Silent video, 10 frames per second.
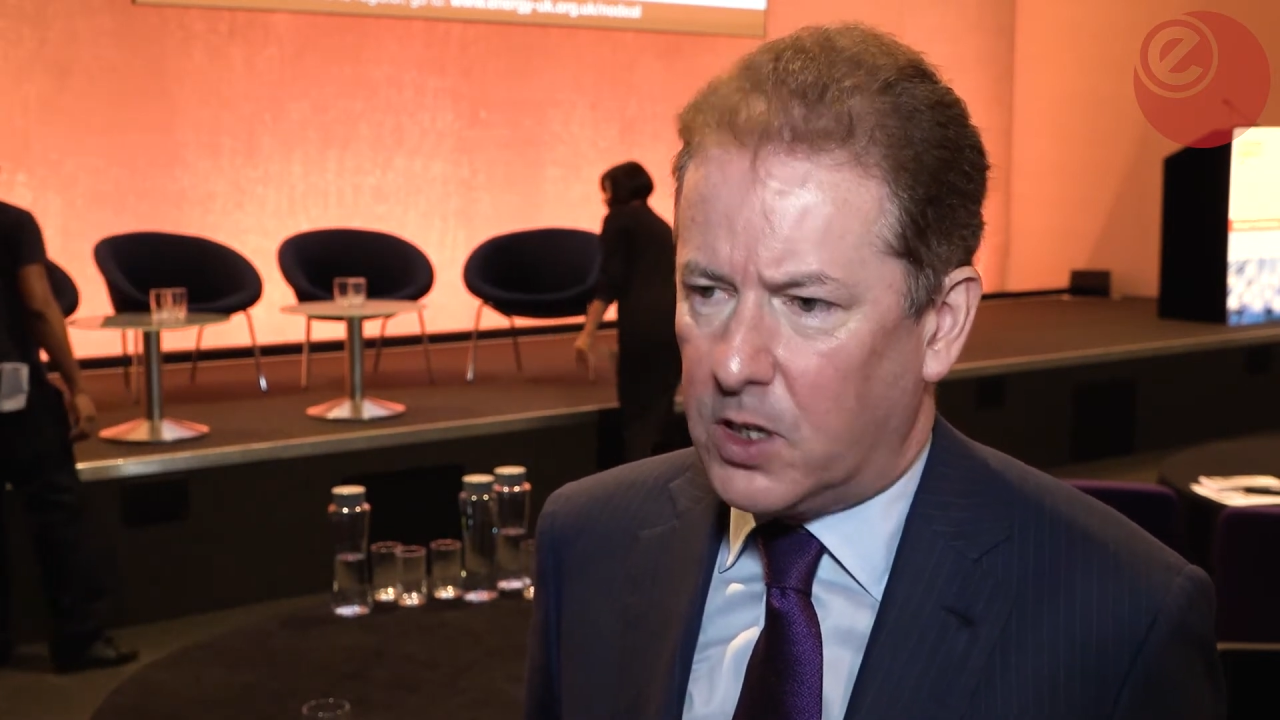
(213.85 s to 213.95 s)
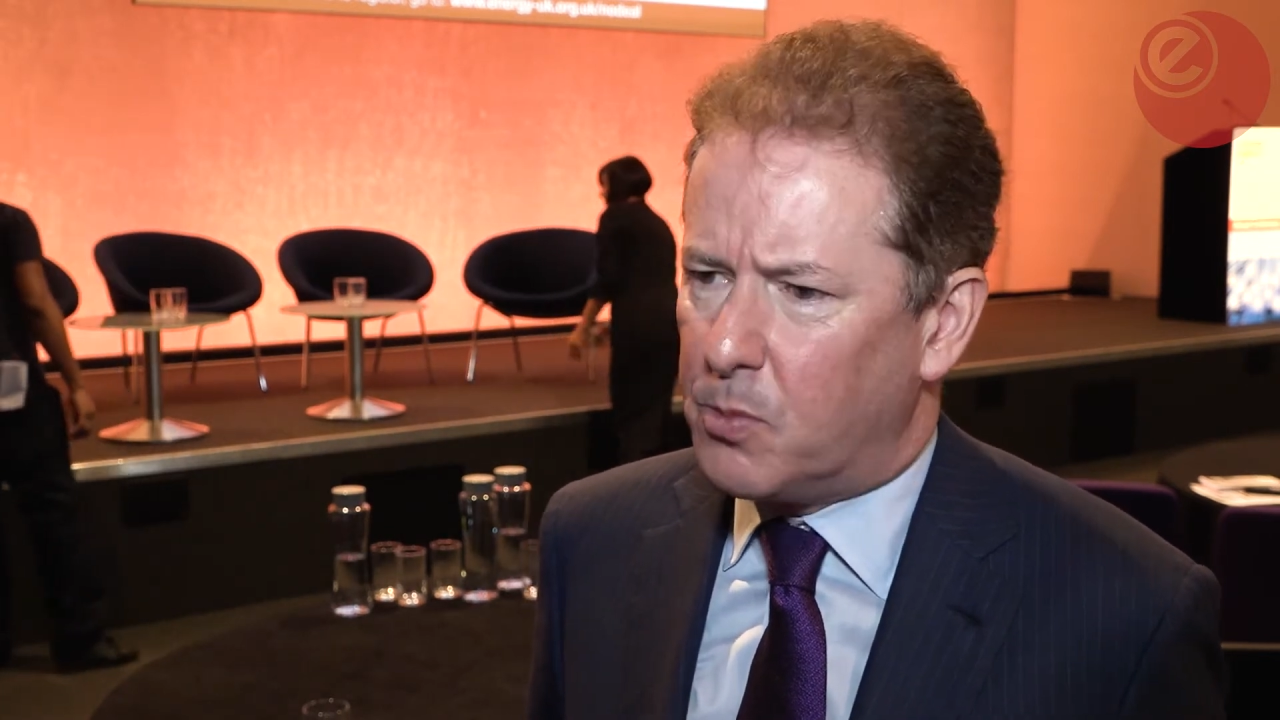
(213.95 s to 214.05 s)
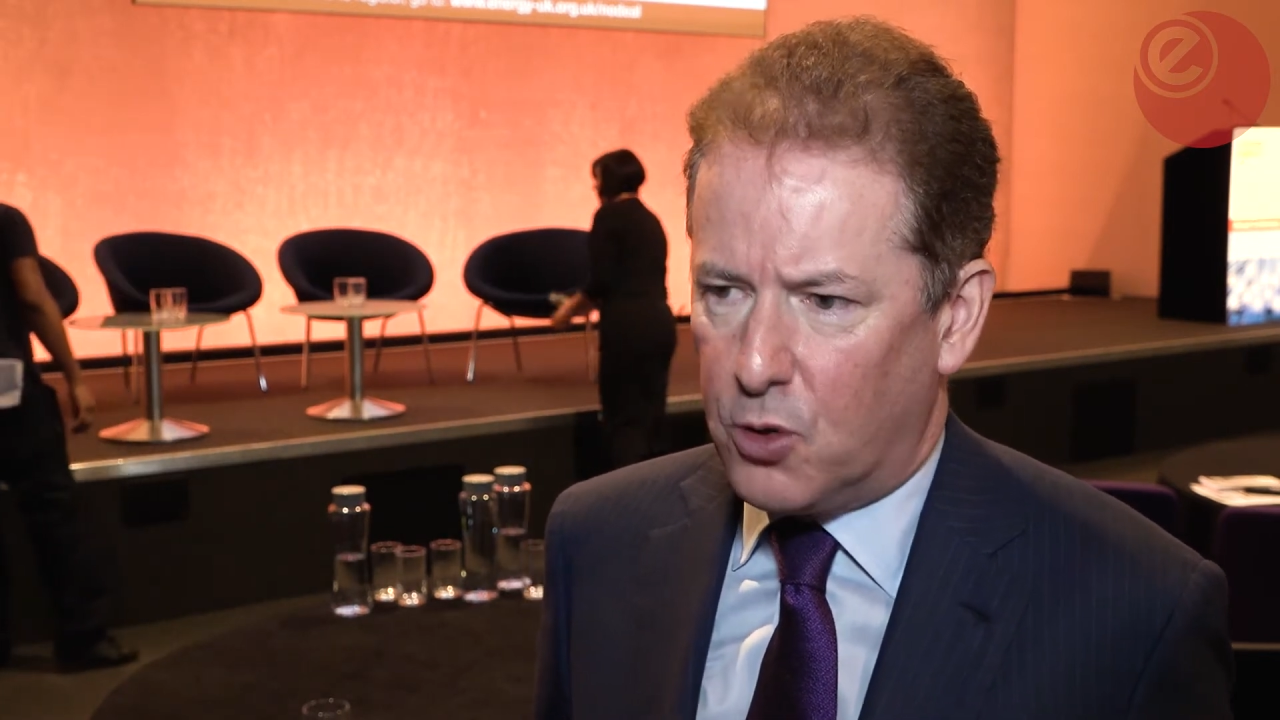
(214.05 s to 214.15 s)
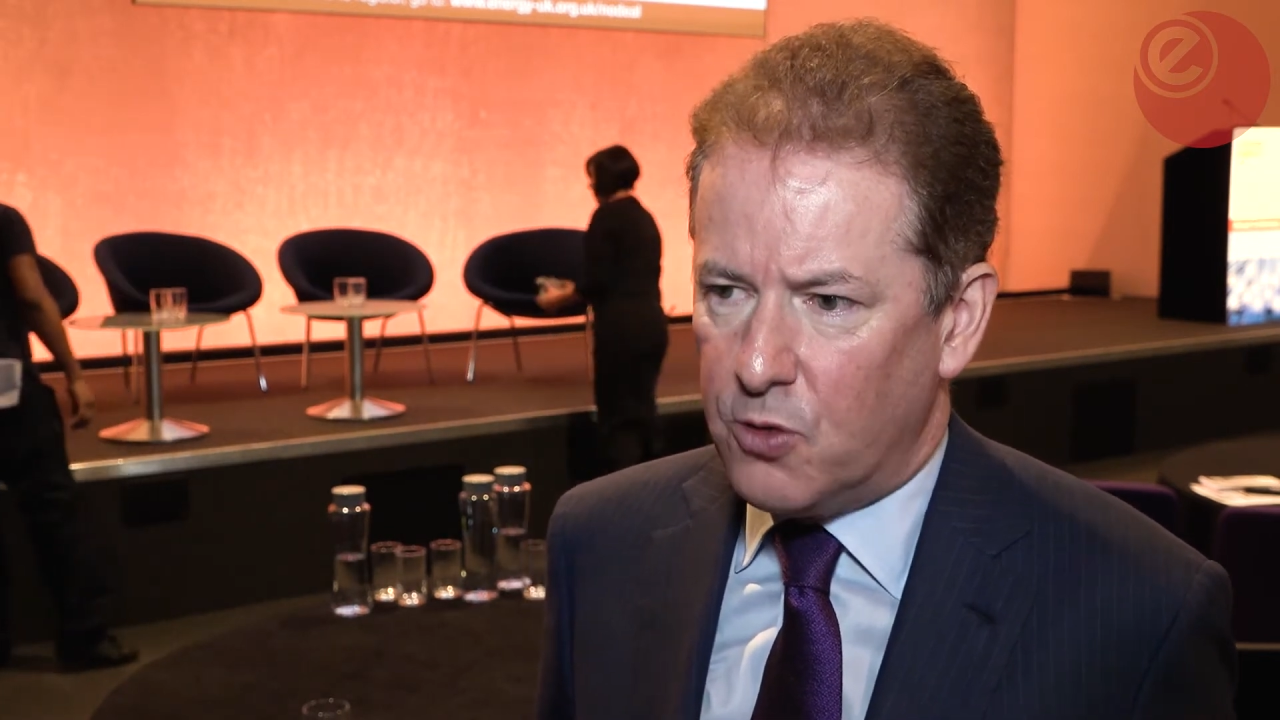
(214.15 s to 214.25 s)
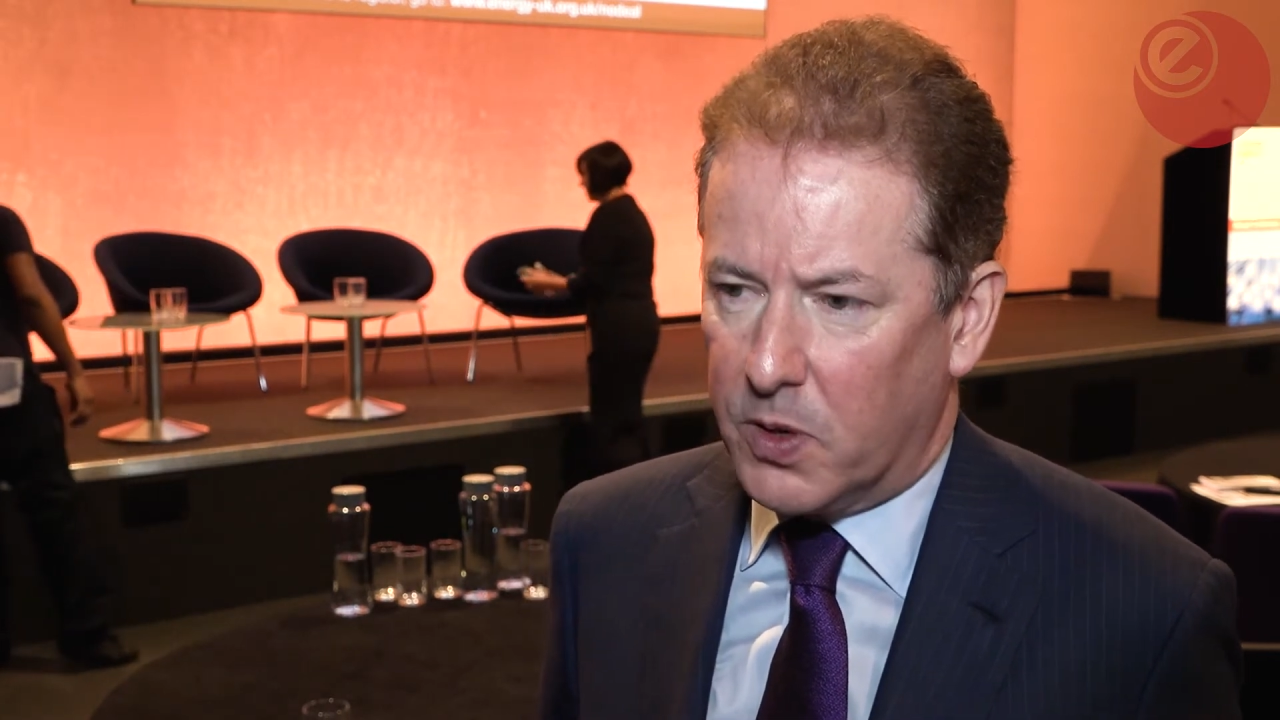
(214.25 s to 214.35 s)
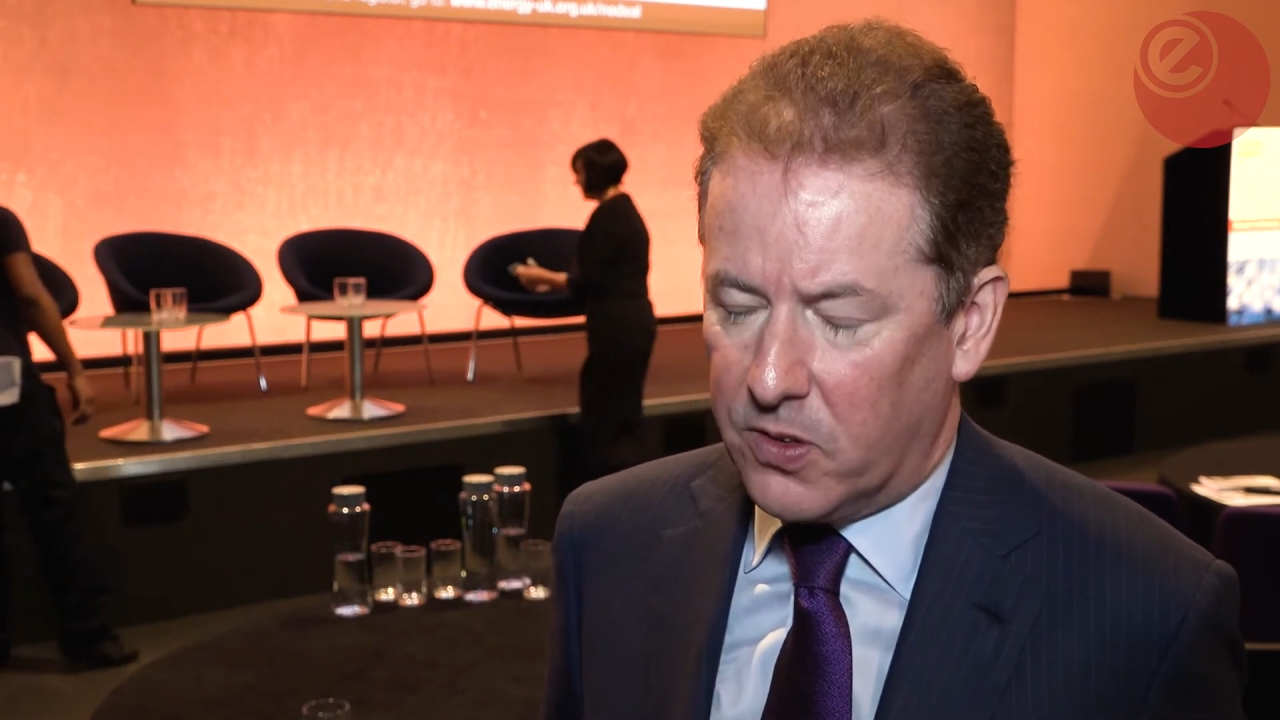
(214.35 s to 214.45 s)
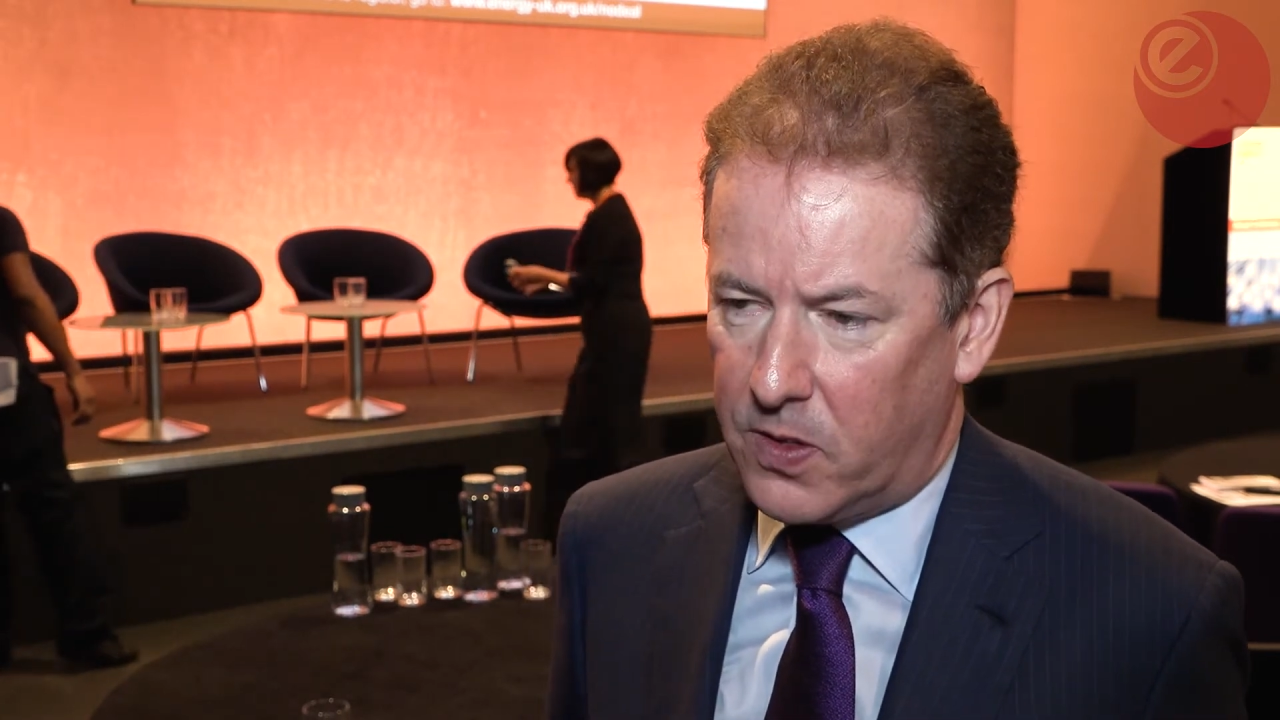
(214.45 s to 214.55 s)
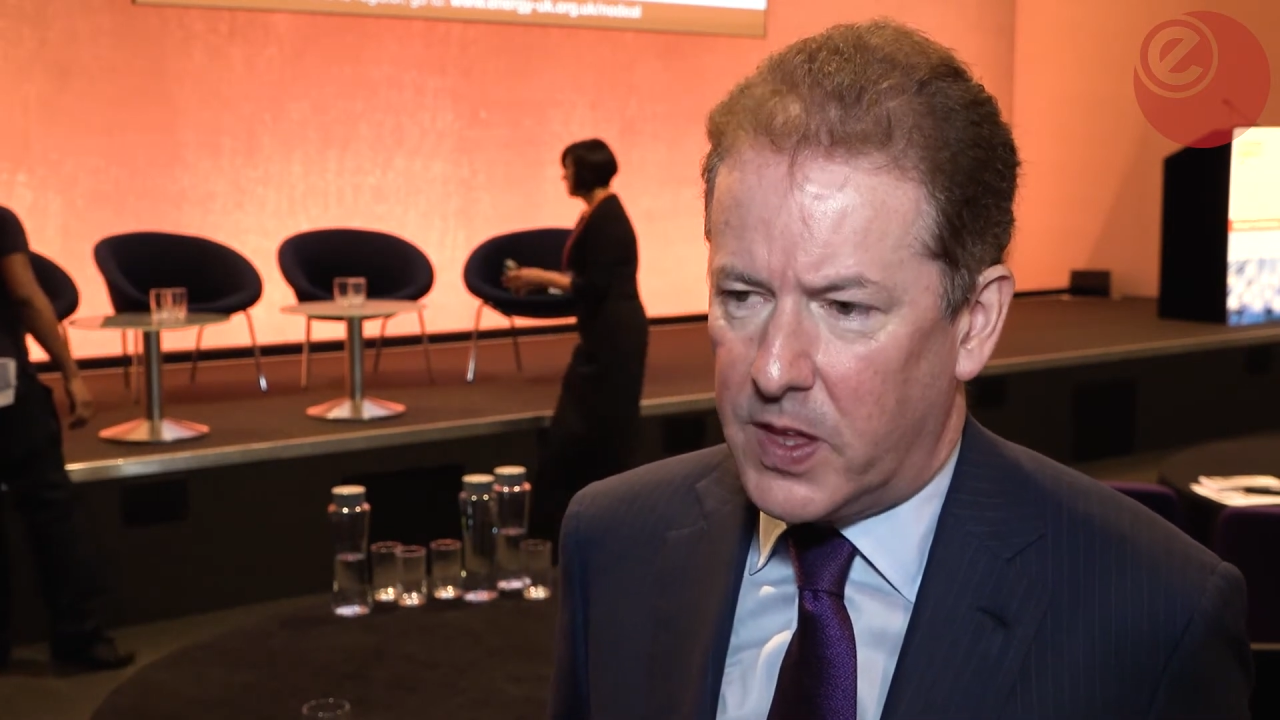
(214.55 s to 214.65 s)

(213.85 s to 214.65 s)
improvements in the